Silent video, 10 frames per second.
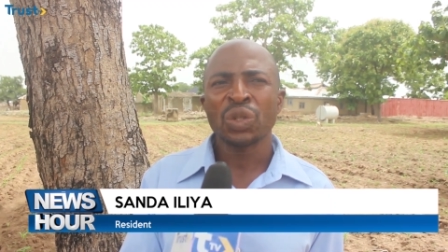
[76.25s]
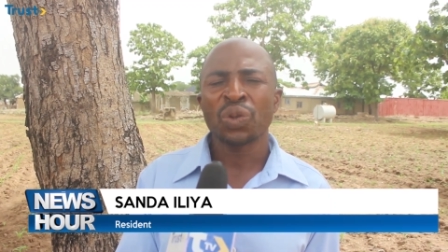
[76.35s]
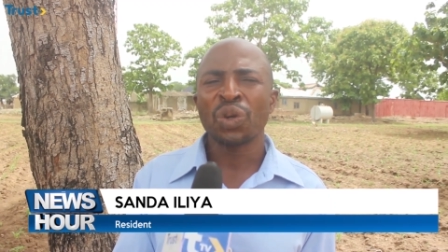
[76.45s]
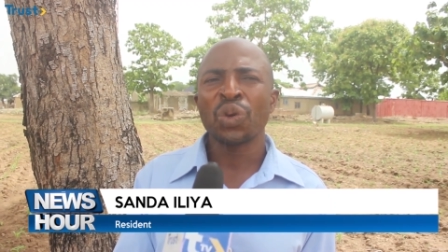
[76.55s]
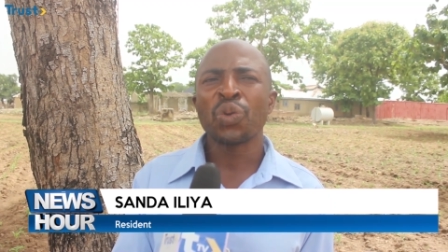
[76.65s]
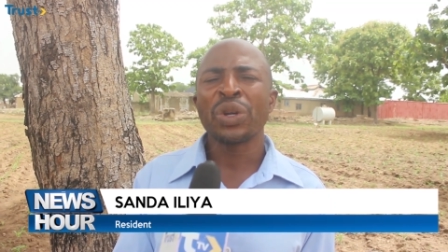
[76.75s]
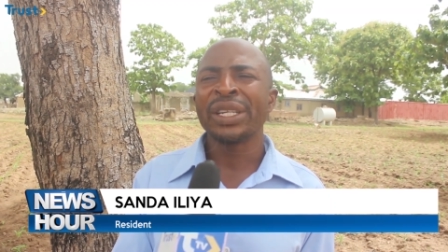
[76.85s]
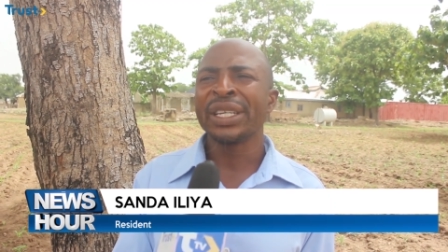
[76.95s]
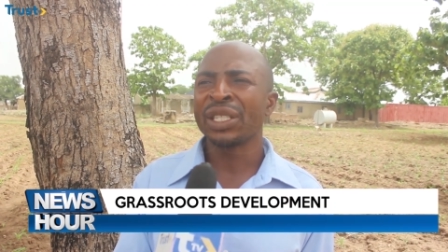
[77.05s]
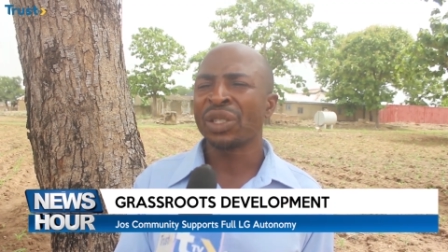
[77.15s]
truly
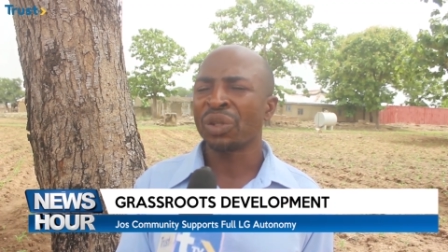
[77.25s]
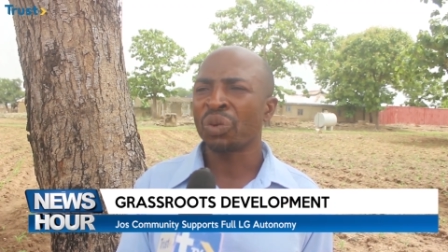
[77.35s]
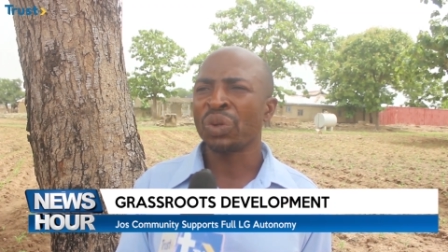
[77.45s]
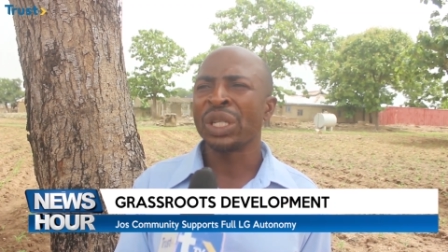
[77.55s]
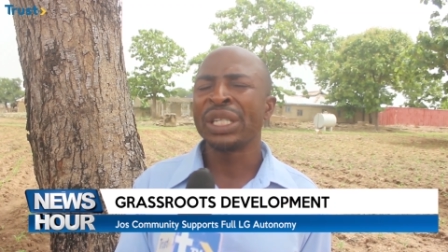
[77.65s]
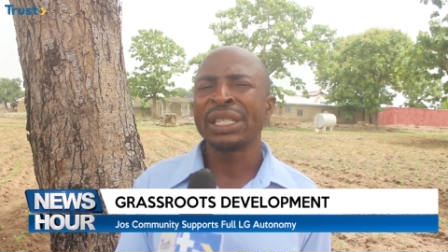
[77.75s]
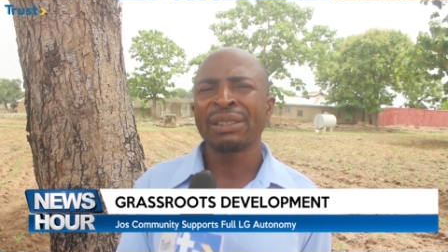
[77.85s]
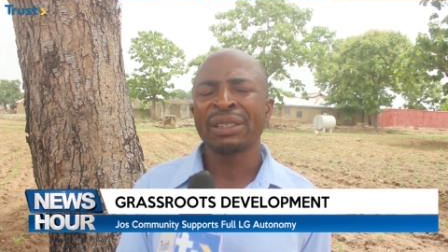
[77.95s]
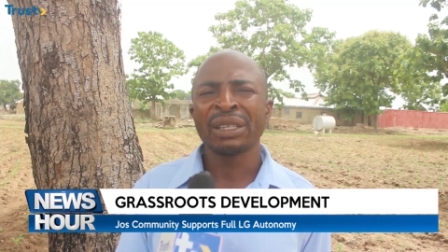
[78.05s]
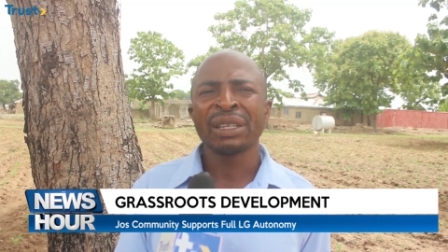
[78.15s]
we need, we
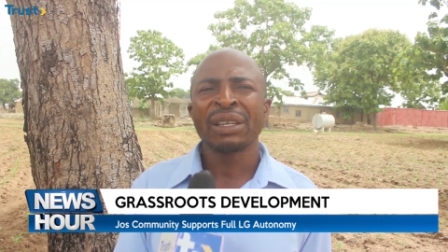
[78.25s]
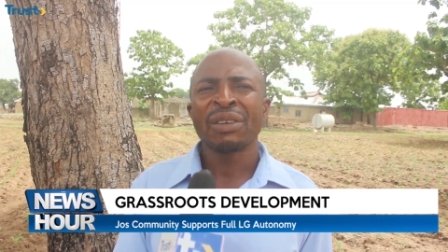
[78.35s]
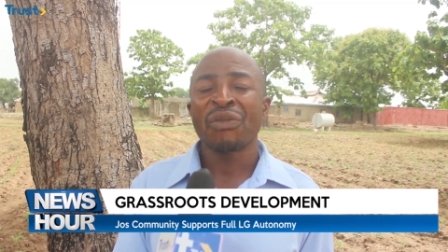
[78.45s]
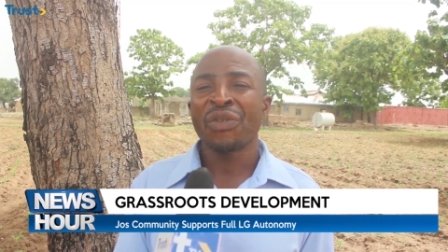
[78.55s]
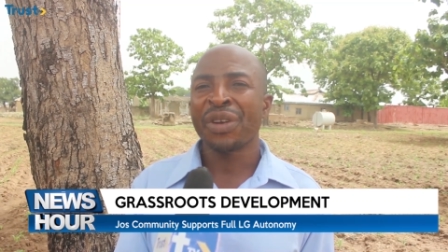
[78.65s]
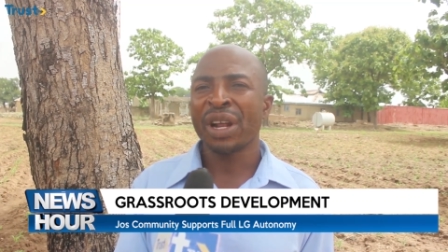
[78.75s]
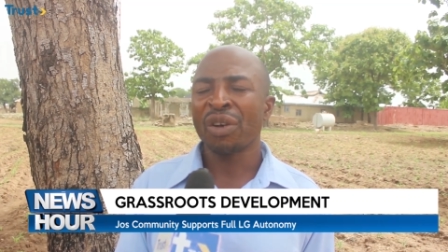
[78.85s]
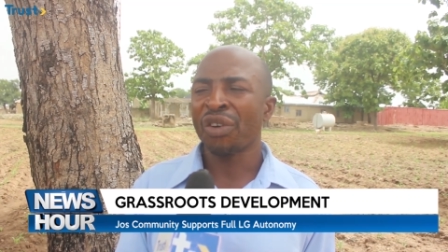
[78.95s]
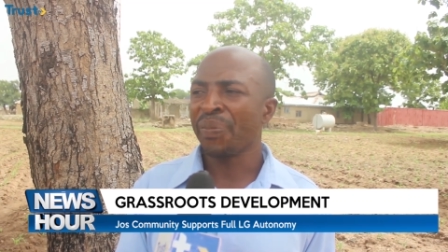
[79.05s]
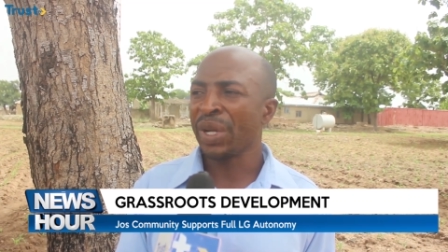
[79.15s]
need
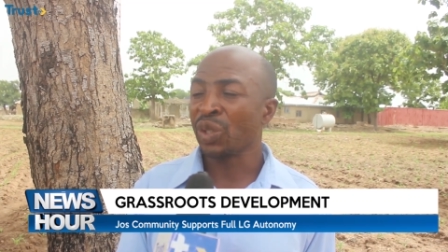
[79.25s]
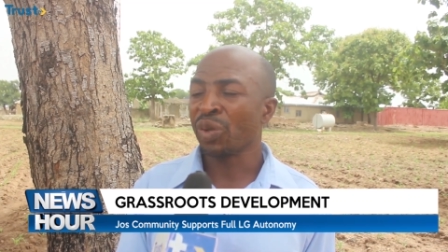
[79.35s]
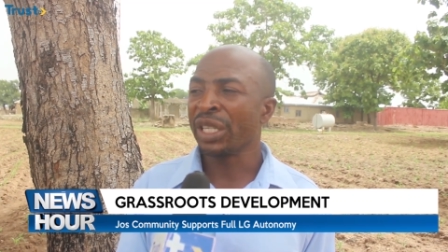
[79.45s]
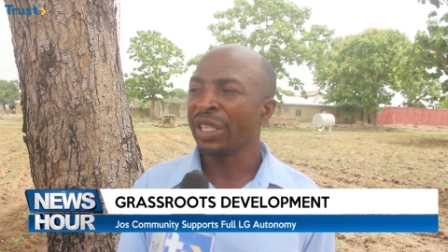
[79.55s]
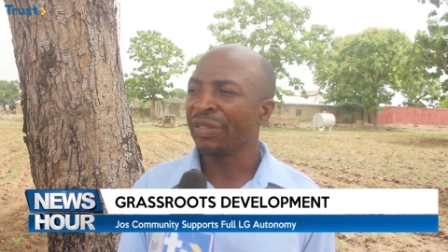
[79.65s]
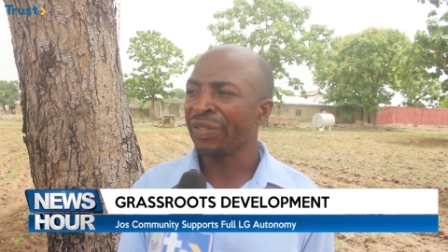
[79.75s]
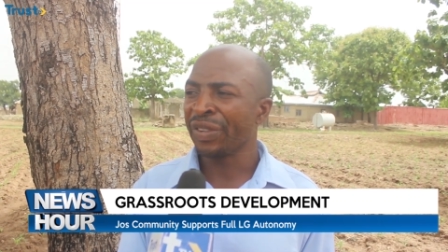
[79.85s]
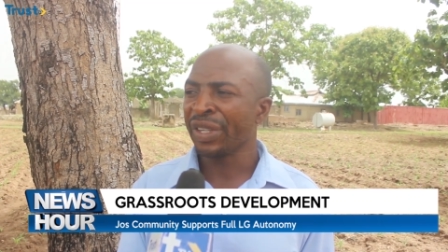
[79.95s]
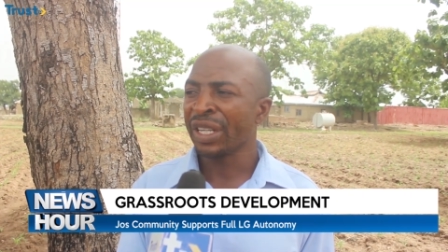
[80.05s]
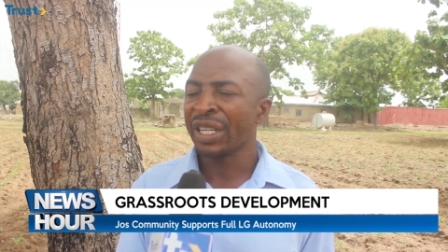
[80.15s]
federal government to
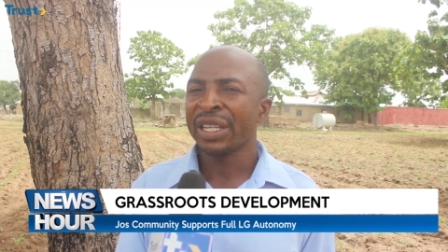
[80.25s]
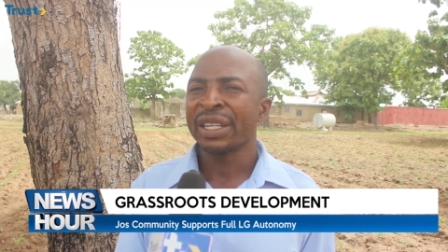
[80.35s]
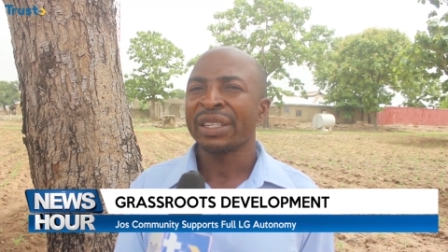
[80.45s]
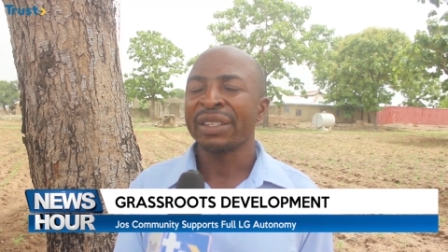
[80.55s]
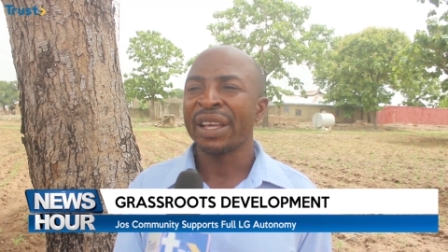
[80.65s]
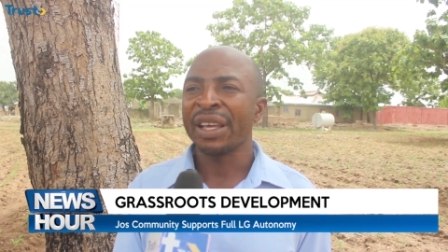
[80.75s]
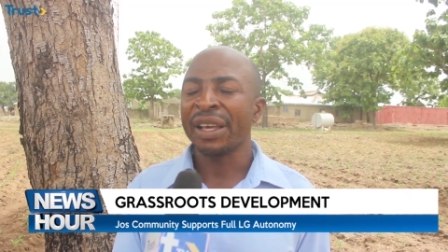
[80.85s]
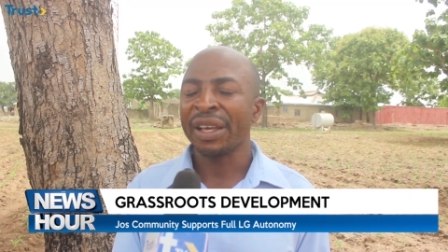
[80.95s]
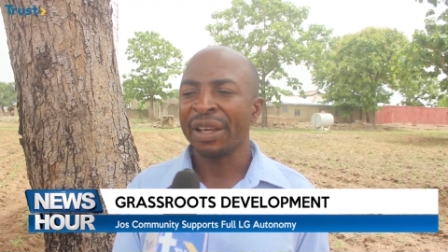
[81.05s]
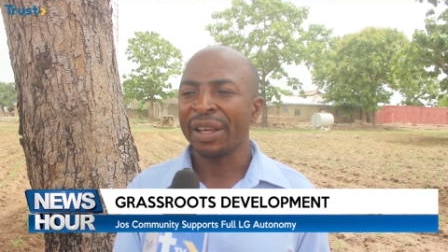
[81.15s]
give
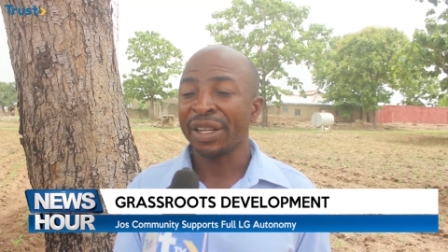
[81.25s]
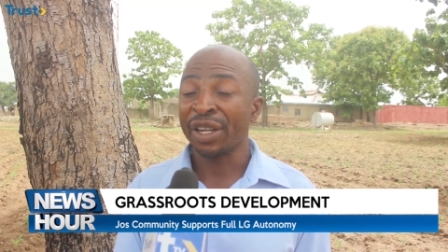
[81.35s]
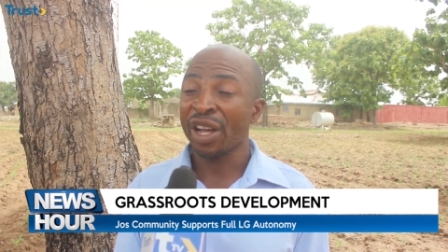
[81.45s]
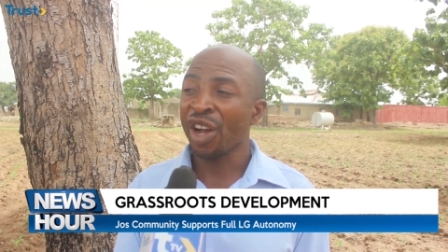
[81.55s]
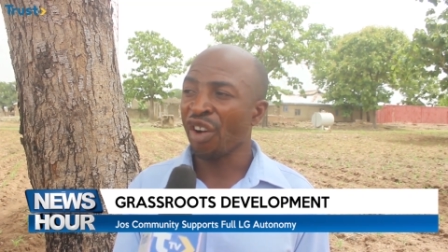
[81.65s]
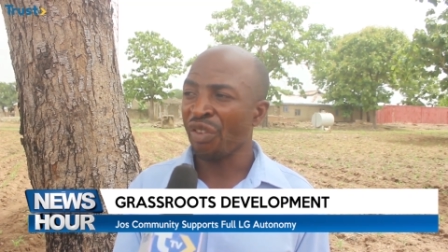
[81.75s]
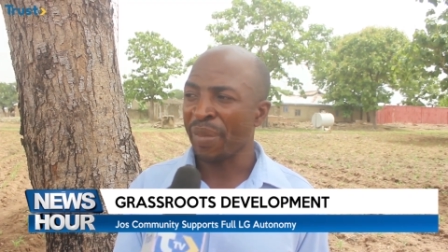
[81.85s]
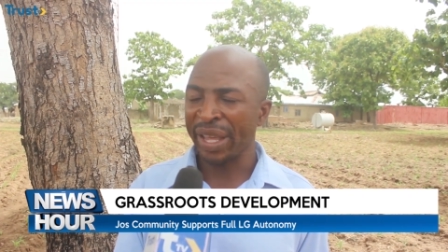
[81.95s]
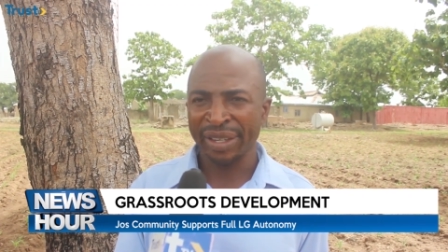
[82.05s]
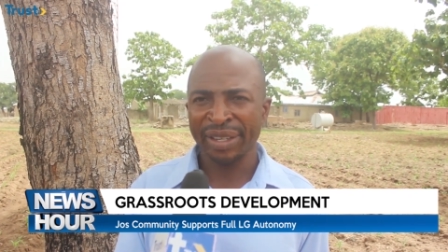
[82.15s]
the, the local
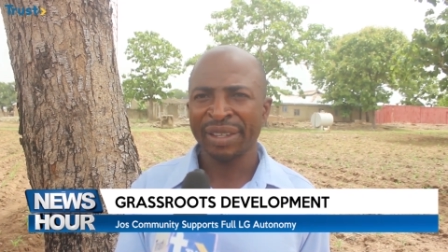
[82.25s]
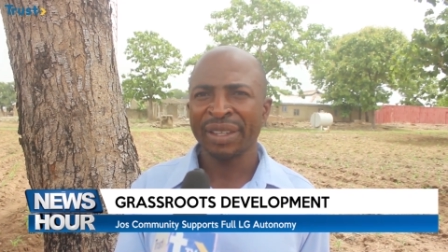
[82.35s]
government